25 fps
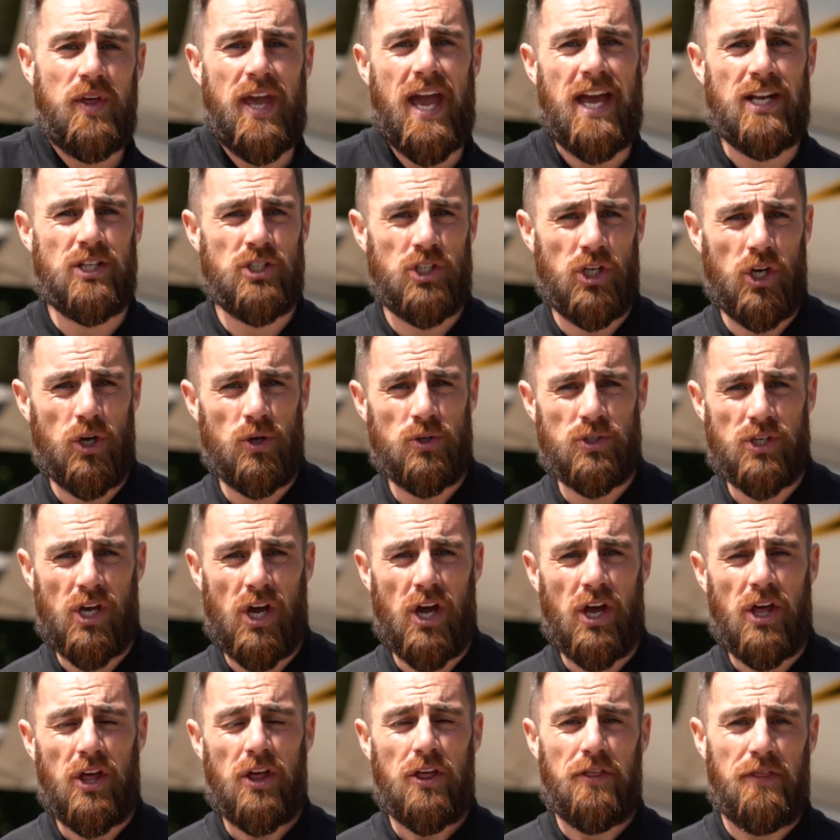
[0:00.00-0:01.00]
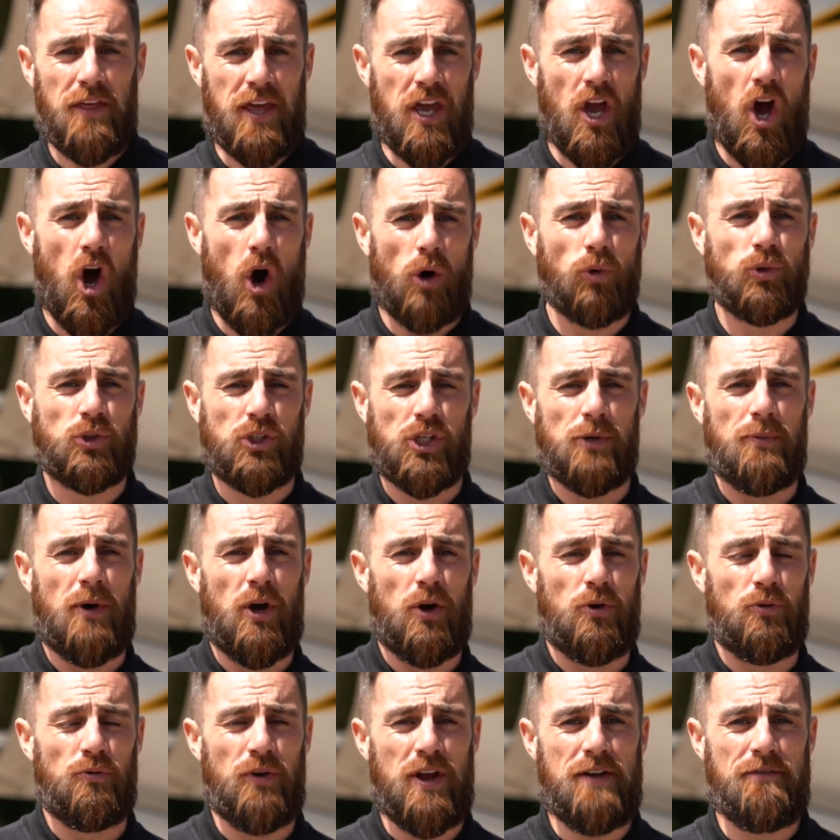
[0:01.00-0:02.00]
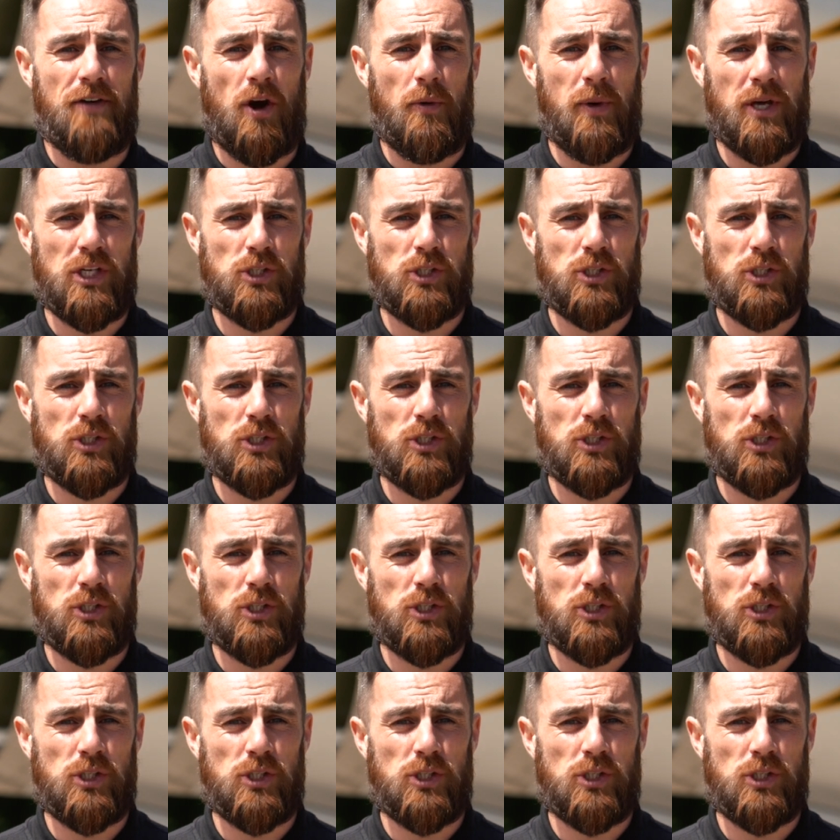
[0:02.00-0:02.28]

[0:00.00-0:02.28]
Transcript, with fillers: the end user, the ultimate Revo